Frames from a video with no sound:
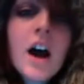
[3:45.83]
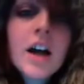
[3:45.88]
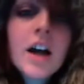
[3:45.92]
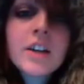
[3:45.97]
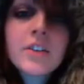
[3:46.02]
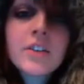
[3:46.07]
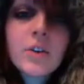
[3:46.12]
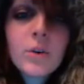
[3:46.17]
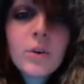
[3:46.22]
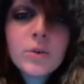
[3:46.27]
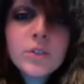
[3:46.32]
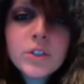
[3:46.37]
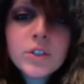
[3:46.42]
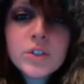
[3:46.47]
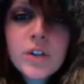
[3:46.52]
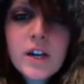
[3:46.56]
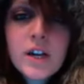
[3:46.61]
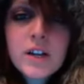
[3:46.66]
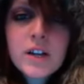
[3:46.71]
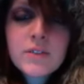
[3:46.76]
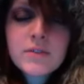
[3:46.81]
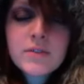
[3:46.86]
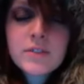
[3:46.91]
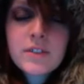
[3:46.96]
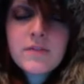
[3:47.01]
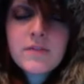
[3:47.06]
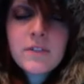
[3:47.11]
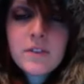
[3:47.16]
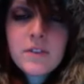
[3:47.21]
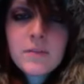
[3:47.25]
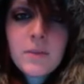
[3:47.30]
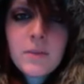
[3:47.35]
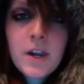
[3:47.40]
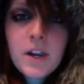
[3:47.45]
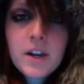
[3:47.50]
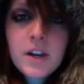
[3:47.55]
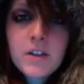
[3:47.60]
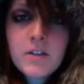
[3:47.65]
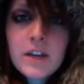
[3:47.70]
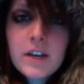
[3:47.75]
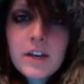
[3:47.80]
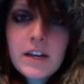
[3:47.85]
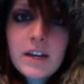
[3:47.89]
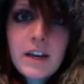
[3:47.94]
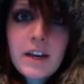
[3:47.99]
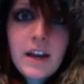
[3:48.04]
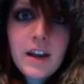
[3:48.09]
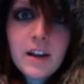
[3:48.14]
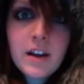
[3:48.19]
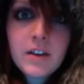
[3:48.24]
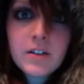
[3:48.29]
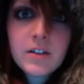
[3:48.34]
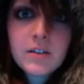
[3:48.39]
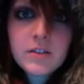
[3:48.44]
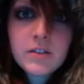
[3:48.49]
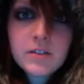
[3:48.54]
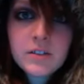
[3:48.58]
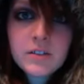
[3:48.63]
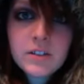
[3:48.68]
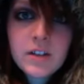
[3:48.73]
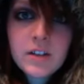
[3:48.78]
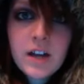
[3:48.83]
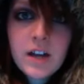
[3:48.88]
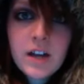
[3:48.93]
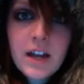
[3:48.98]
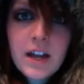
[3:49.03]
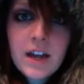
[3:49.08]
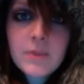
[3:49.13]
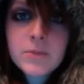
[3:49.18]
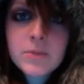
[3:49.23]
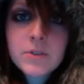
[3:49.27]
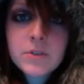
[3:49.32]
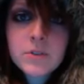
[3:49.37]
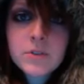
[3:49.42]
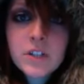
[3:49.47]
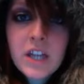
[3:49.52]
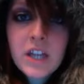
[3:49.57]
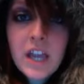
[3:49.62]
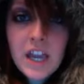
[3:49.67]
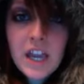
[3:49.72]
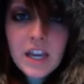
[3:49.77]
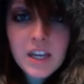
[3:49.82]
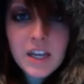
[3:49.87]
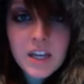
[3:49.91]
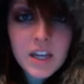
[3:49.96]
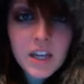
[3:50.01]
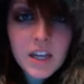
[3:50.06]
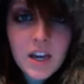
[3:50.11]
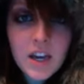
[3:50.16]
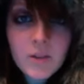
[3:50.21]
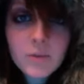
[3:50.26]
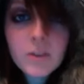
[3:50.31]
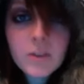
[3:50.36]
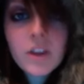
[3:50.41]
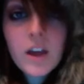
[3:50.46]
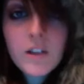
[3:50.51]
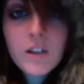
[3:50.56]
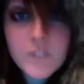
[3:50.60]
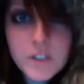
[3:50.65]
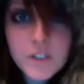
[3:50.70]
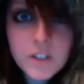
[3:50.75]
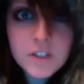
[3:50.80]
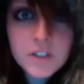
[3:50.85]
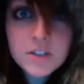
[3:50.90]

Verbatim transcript: I told you I lived in America right now. I absolutely hate it. I would love to go to